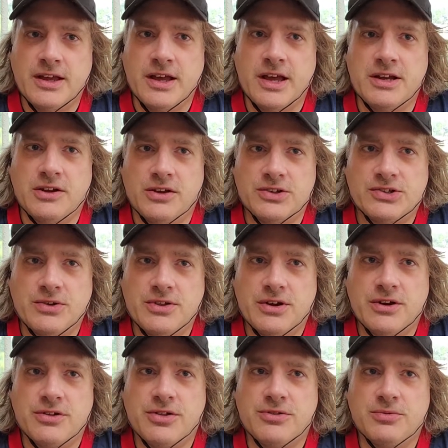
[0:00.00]
And also, there
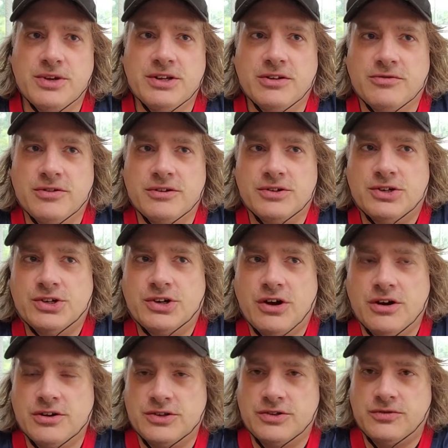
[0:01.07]
are three different
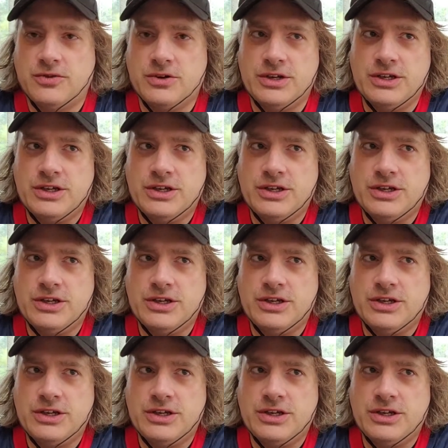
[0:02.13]
charts for